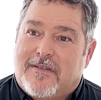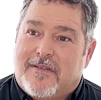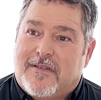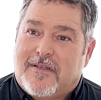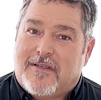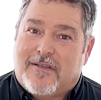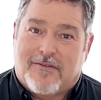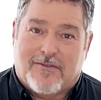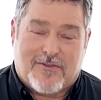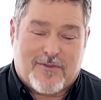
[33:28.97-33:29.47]

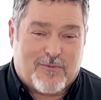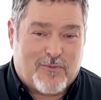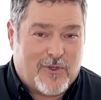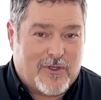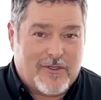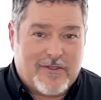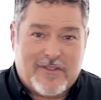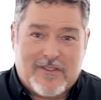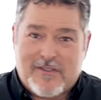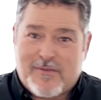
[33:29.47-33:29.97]
Here's a
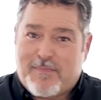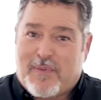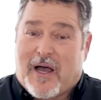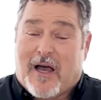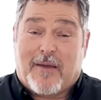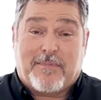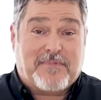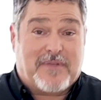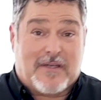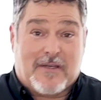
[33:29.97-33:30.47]
word that's
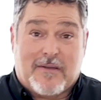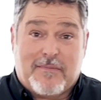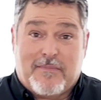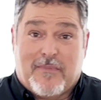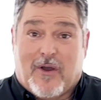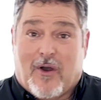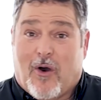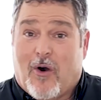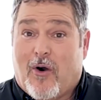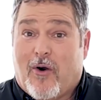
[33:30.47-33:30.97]
popped up
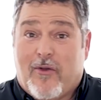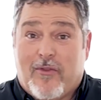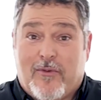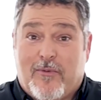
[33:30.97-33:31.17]
all